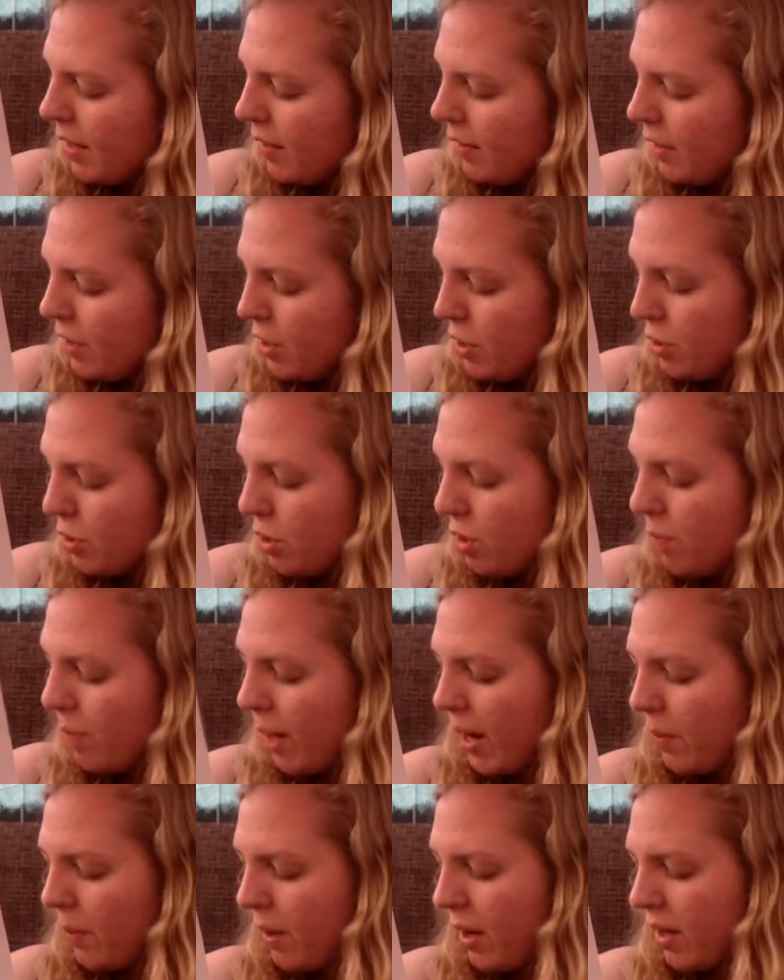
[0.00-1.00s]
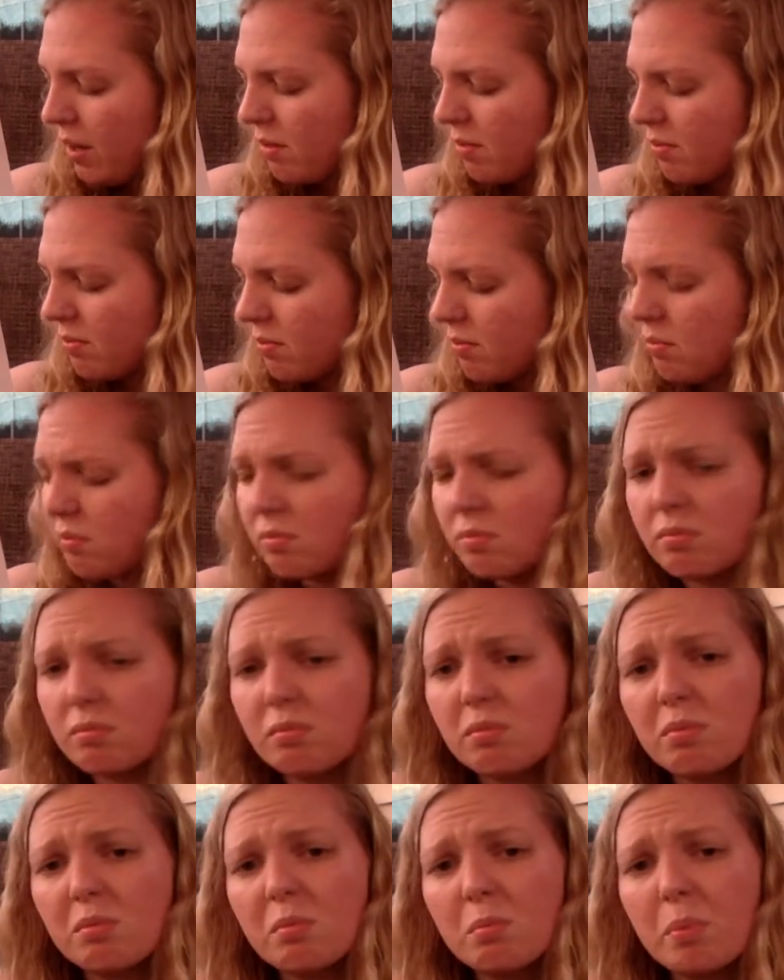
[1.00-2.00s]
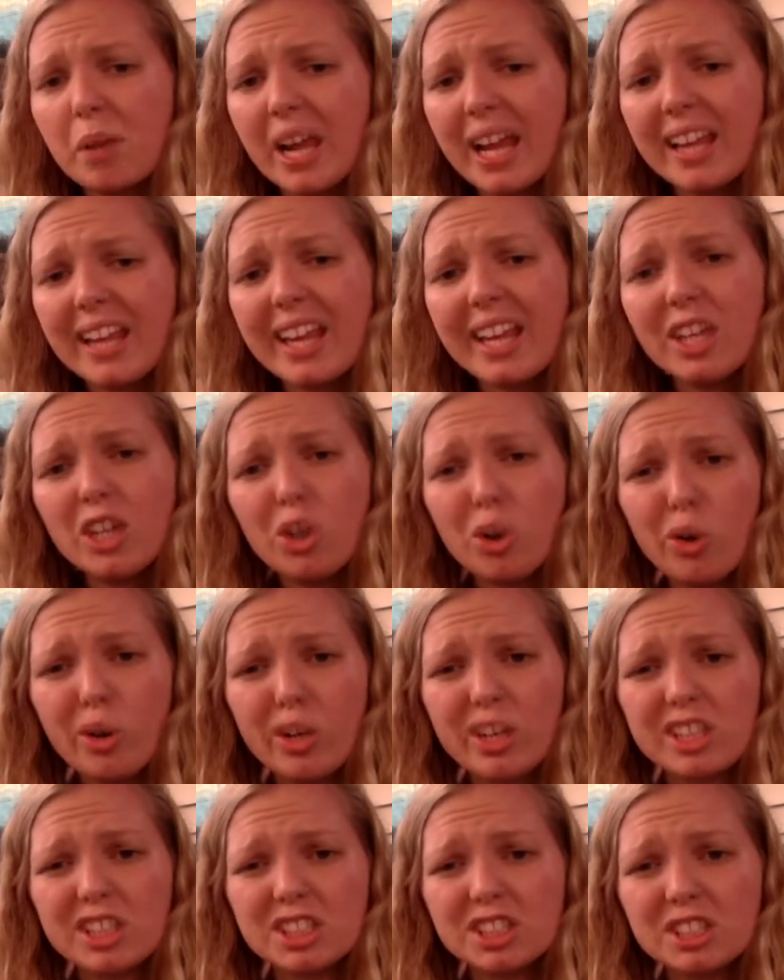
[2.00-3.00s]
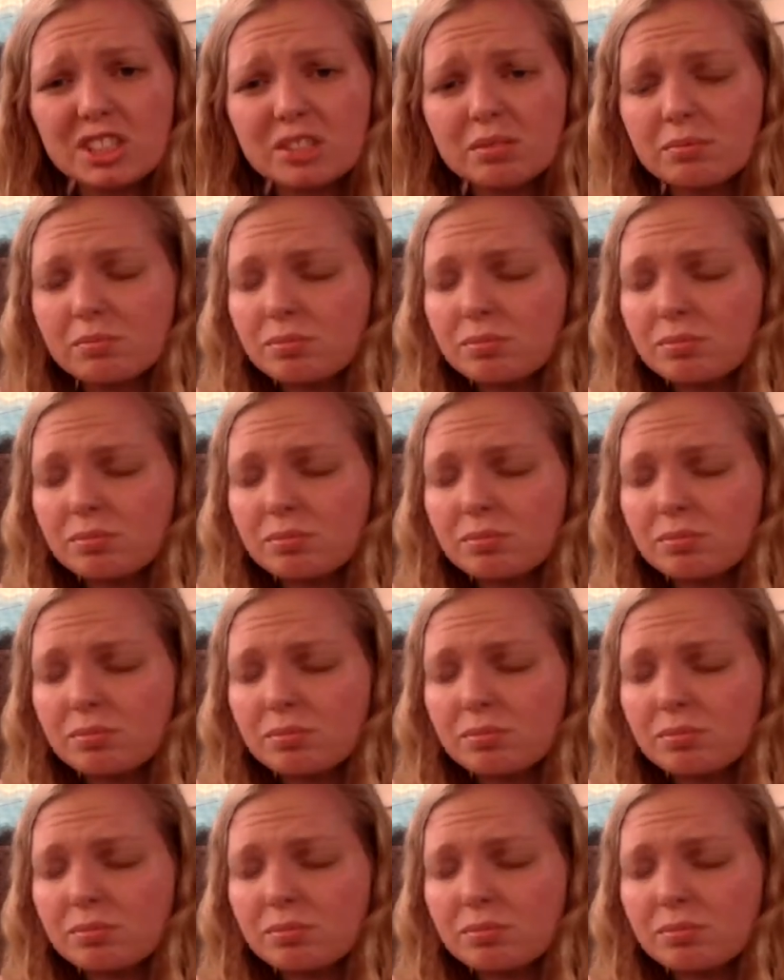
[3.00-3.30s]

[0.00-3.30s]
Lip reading: Then you should write one. But I like yours.